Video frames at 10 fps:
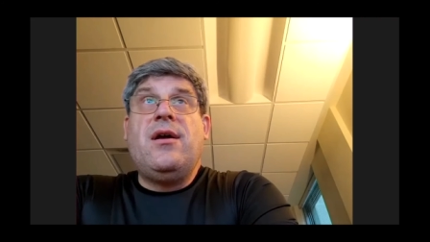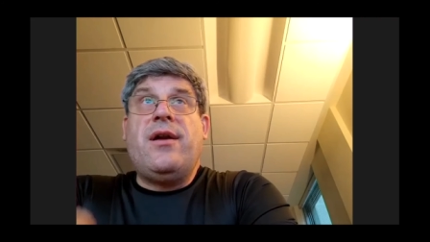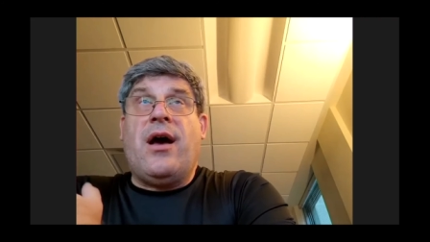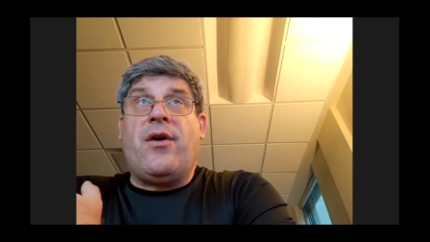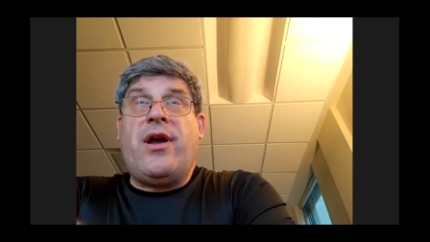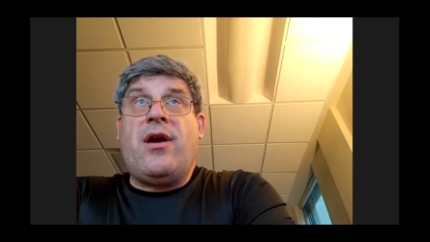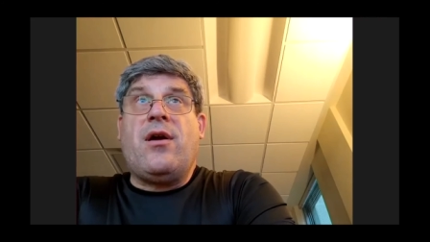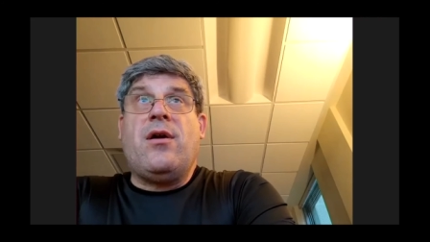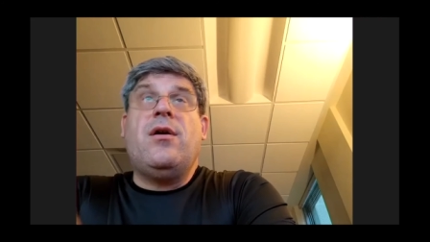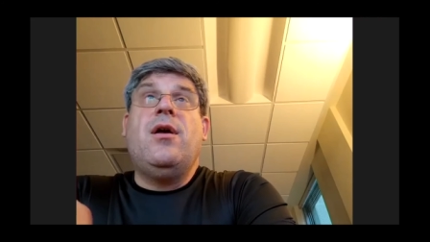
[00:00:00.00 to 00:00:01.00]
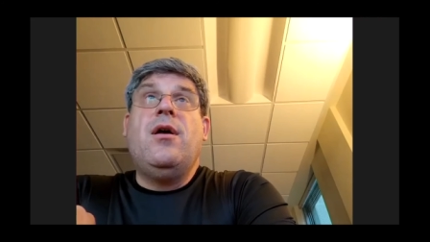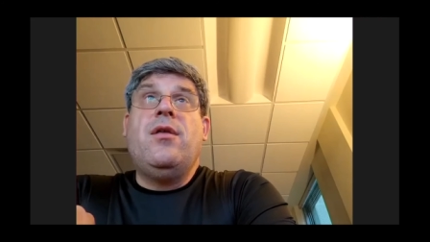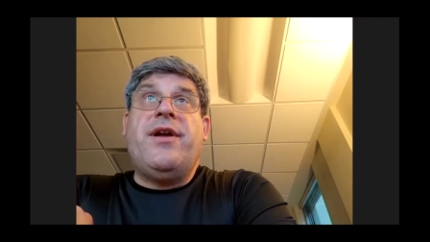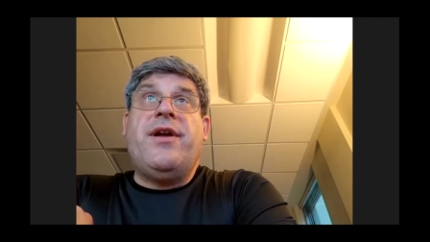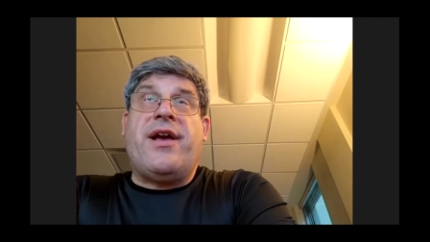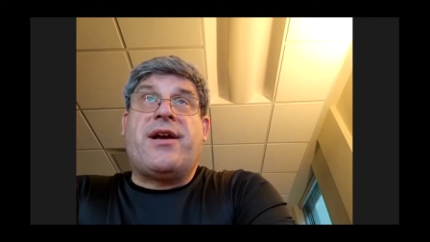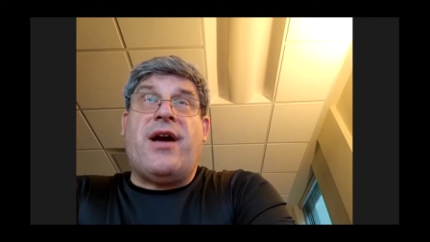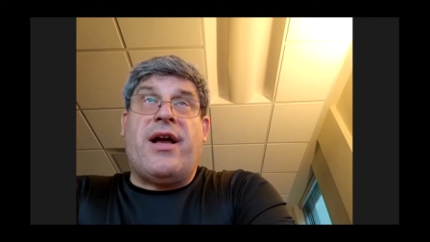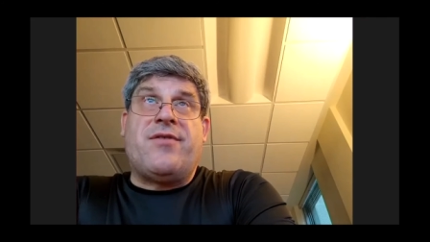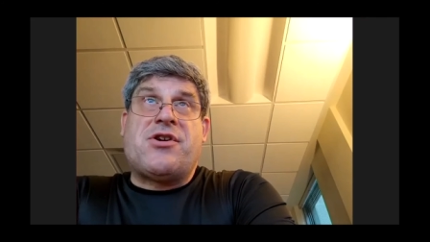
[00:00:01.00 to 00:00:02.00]
Now here, they take
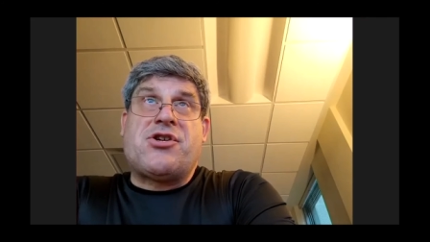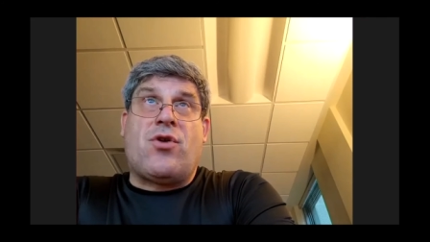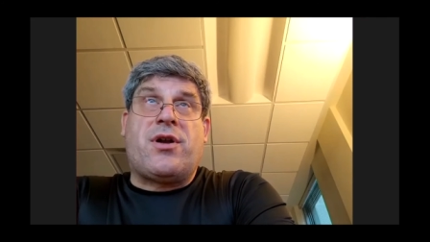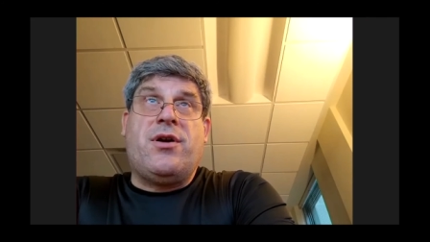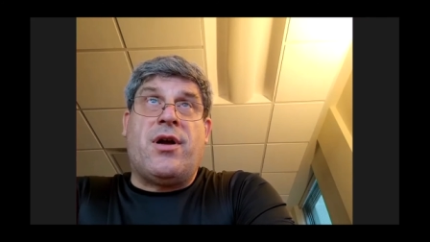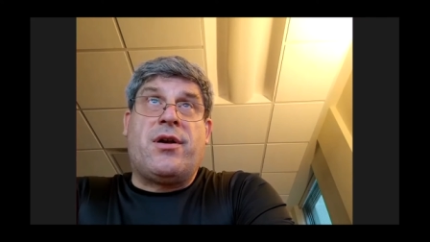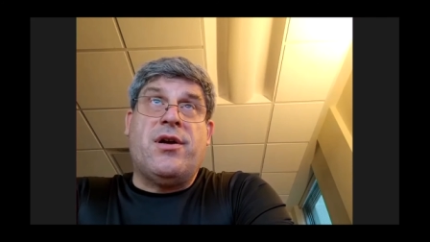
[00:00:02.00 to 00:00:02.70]
kind of a shortcut